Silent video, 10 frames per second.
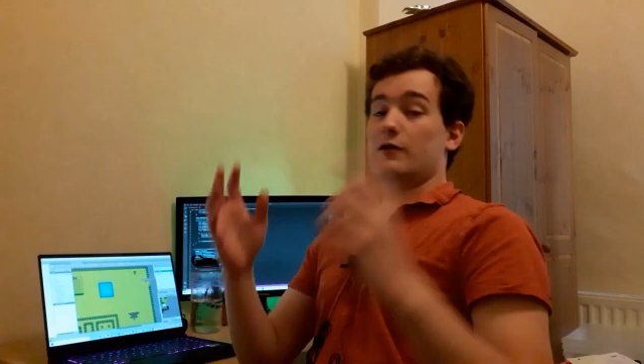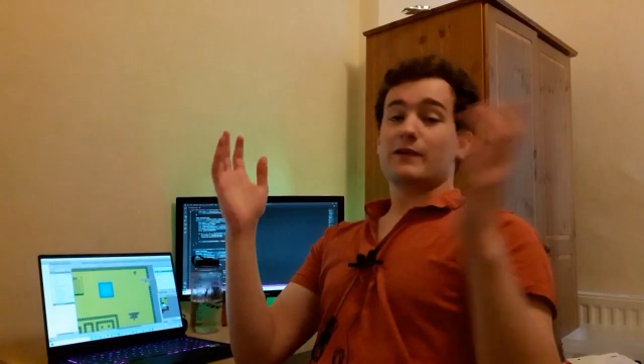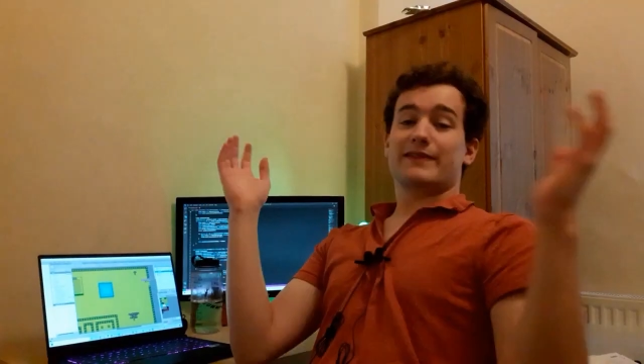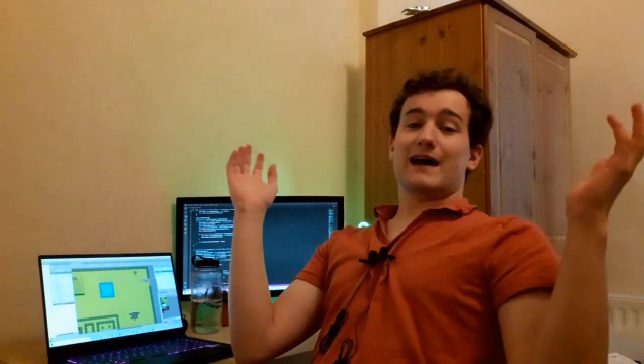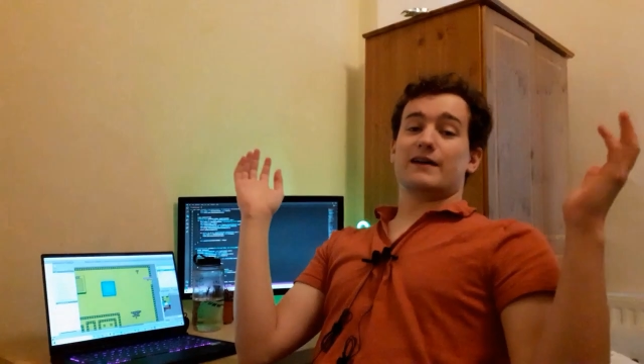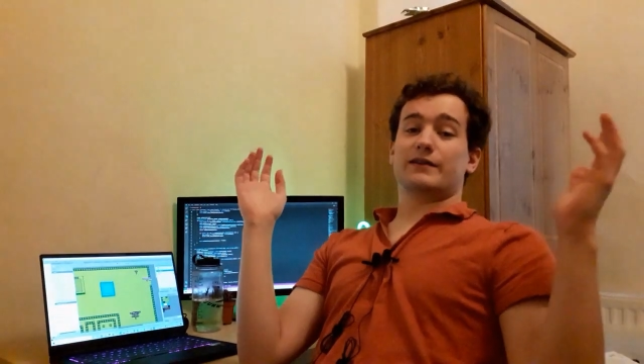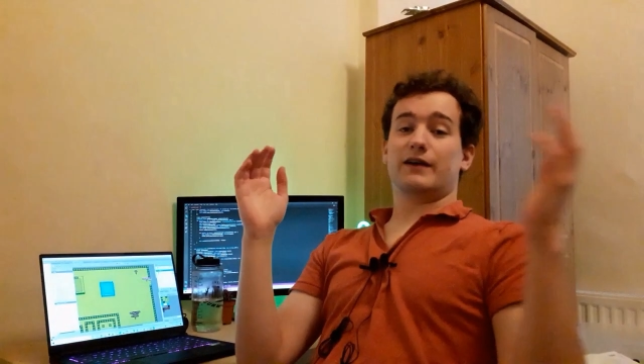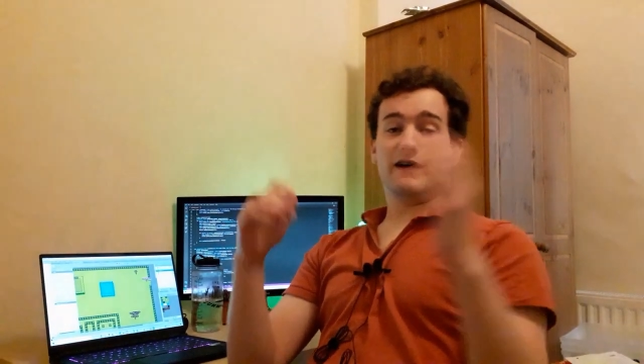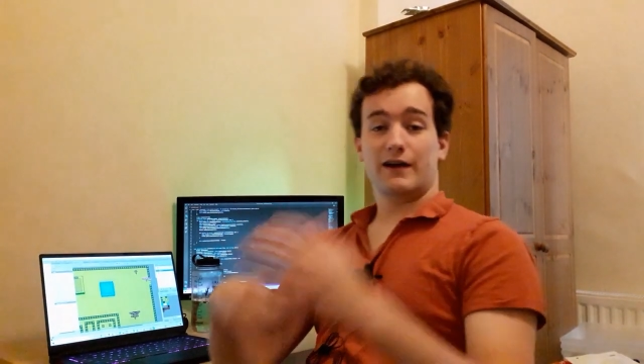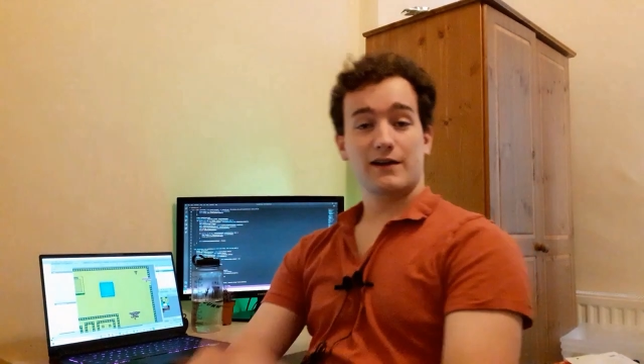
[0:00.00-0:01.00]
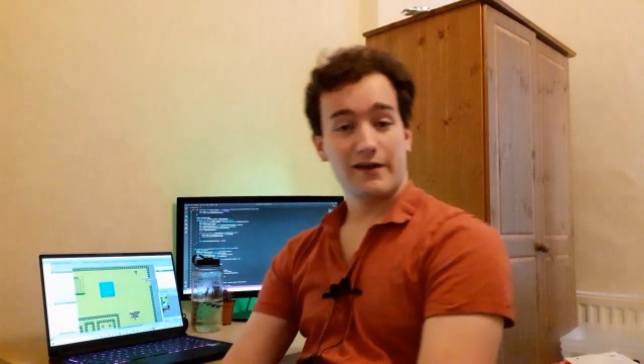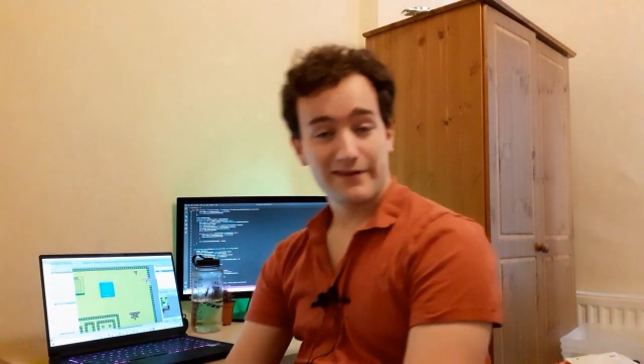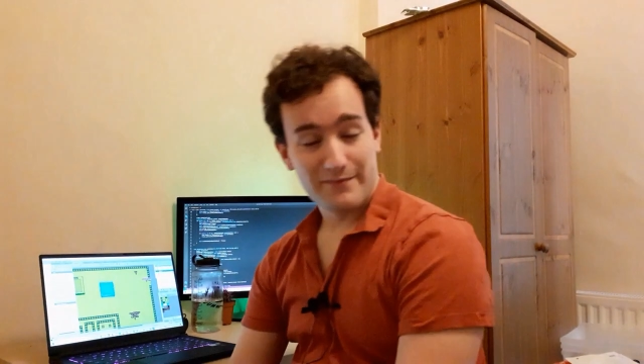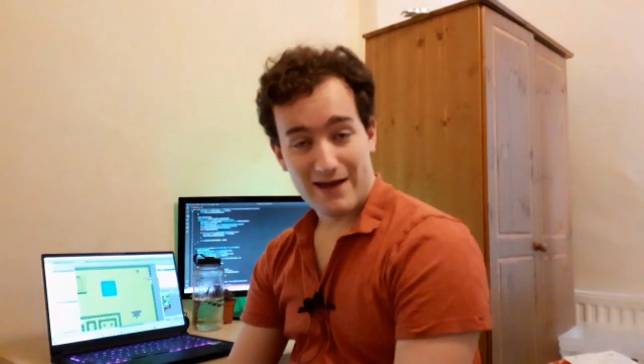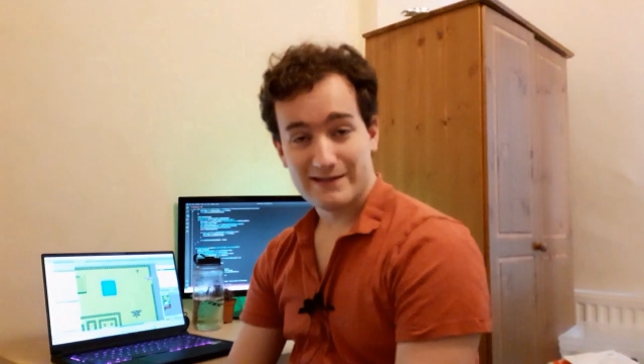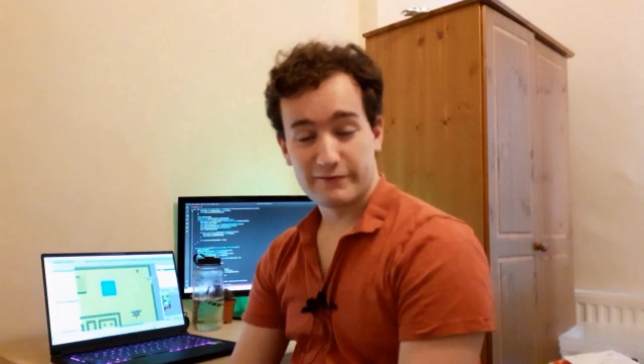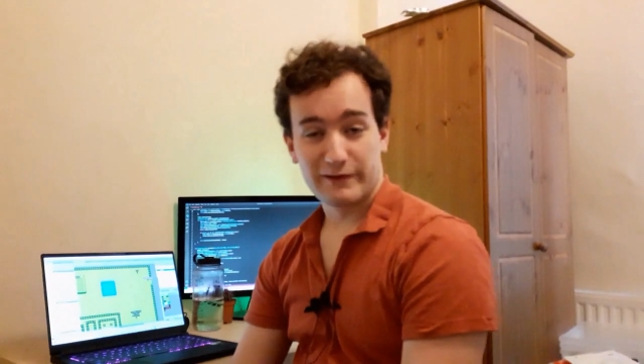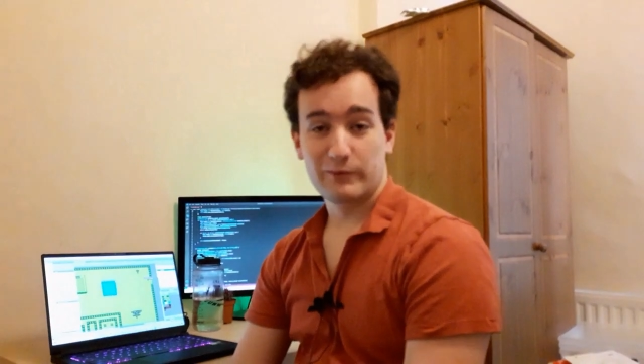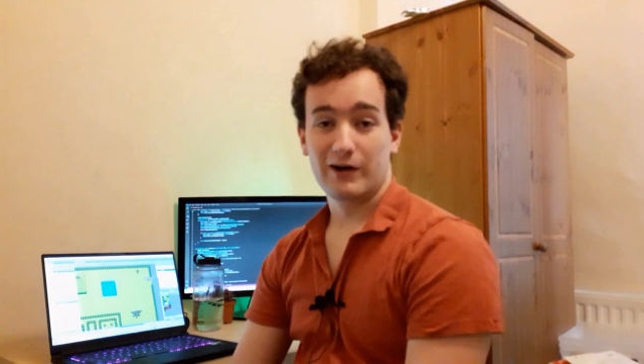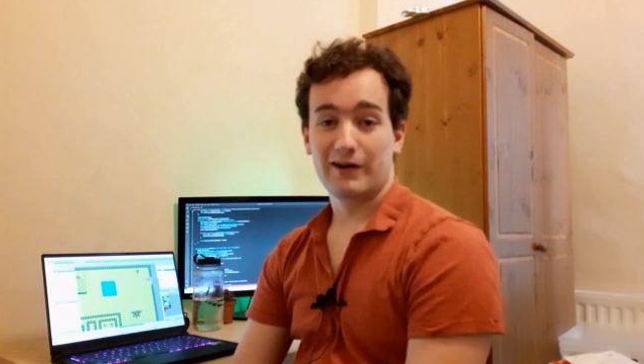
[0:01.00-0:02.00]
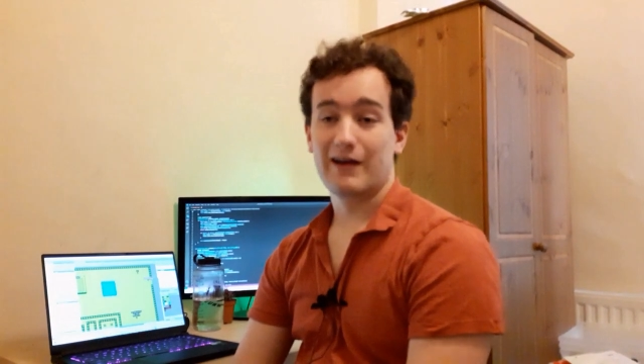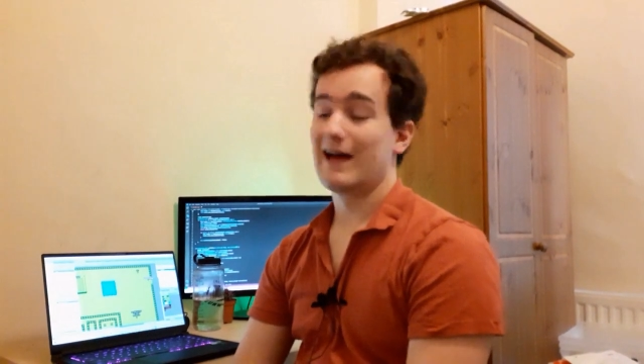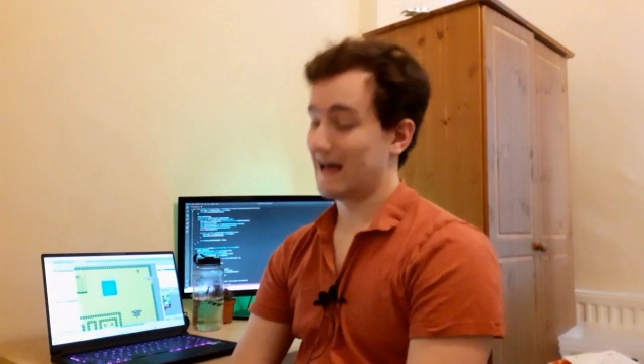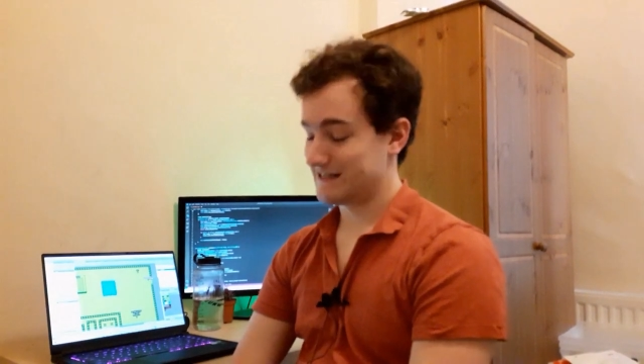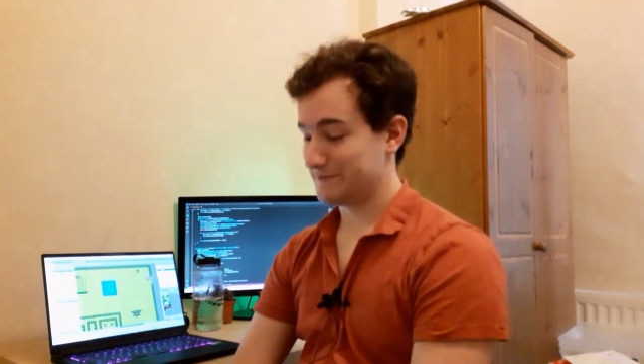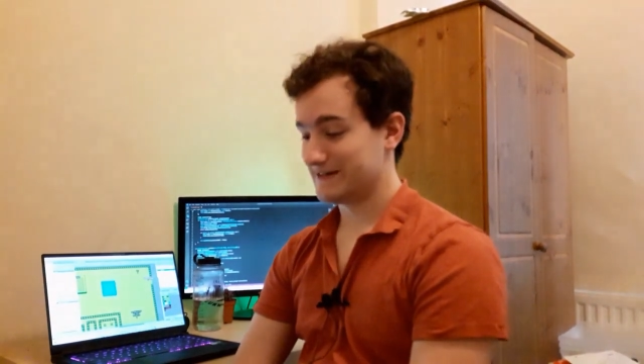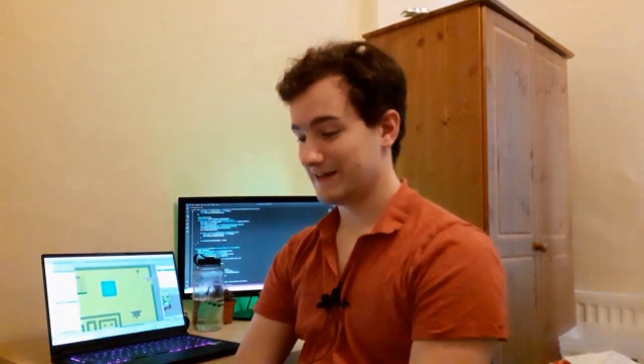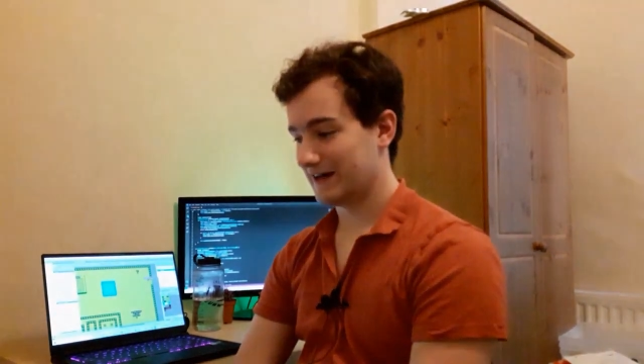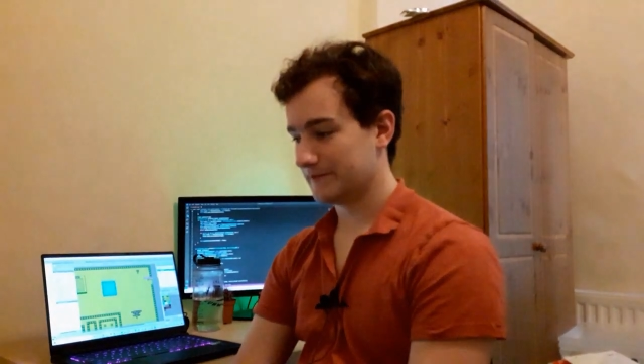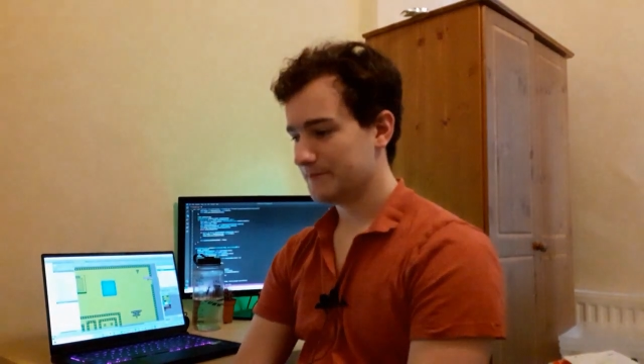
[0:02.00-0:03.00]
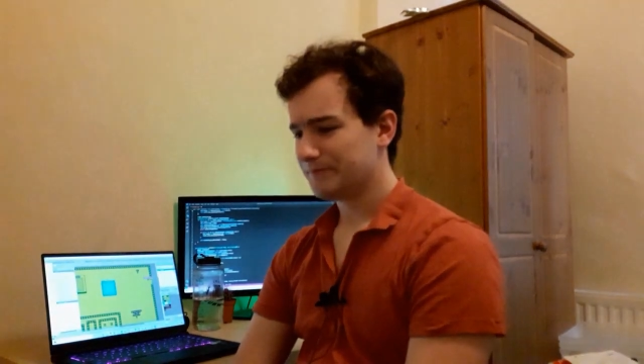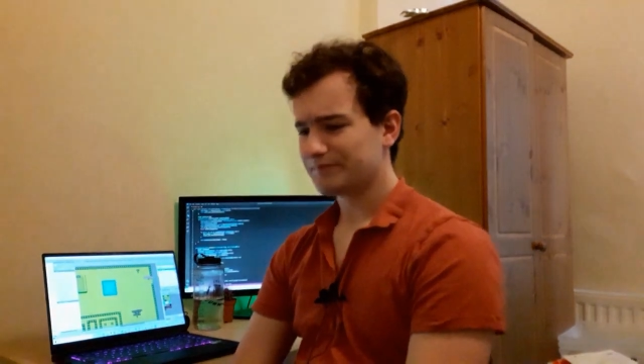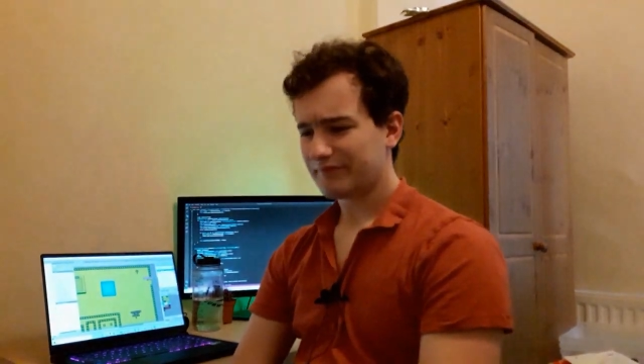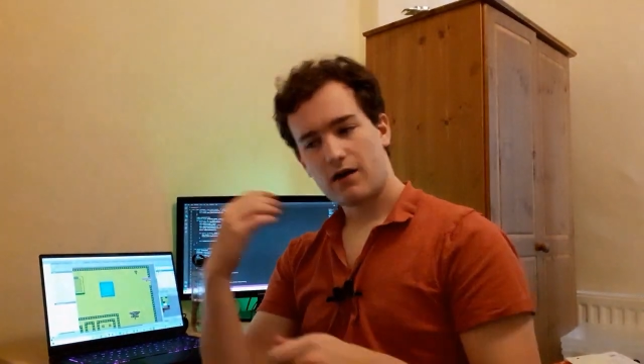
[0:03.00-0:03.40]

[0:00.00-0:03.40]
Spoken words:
And with that, another massive rework has been done.